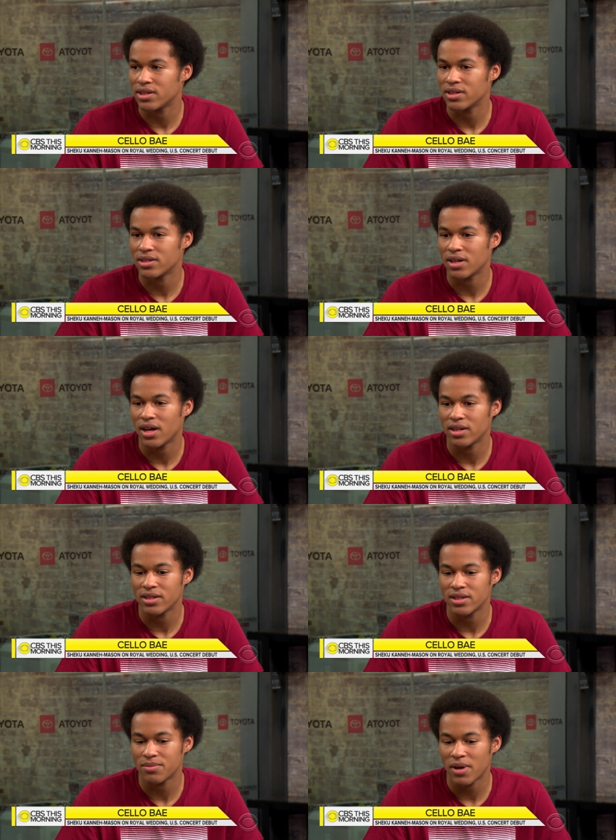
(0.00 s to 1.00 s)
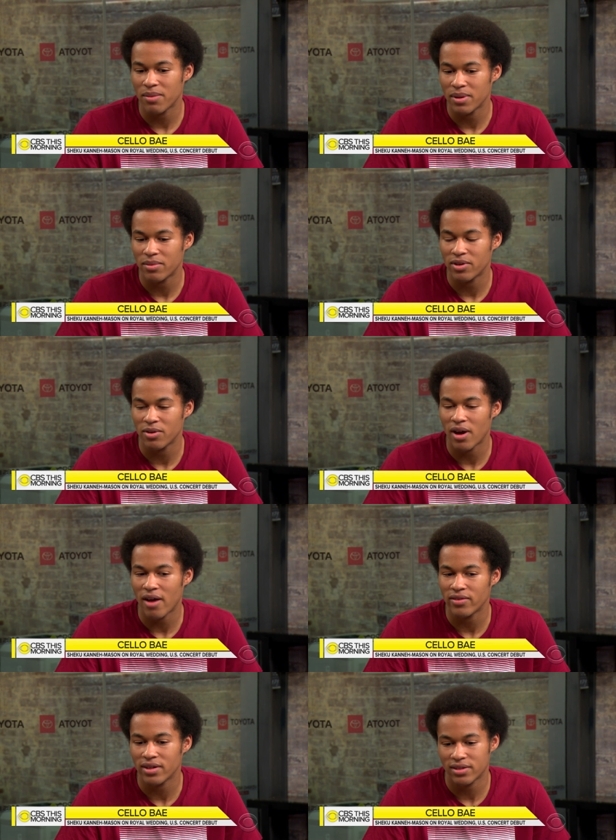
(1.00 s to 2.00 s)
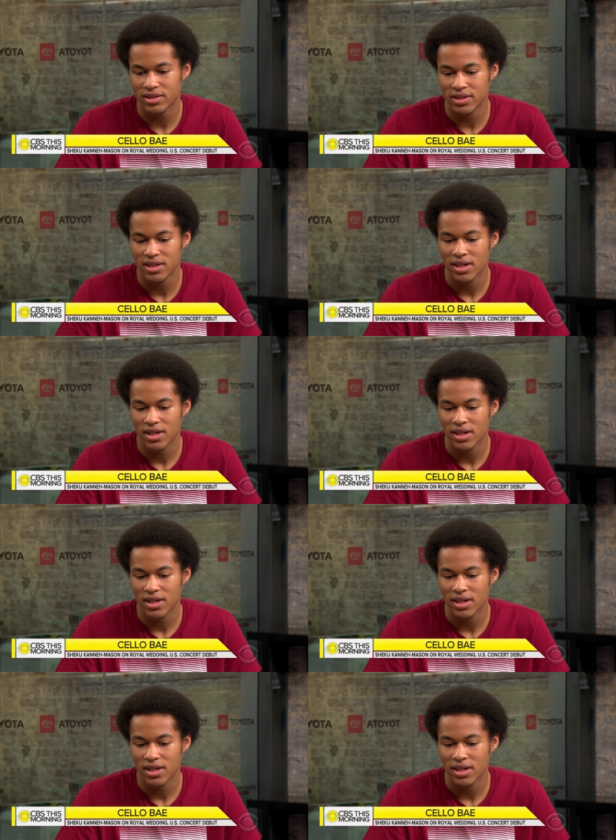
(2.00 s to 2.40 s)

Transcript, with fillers: and inspire people who haven't,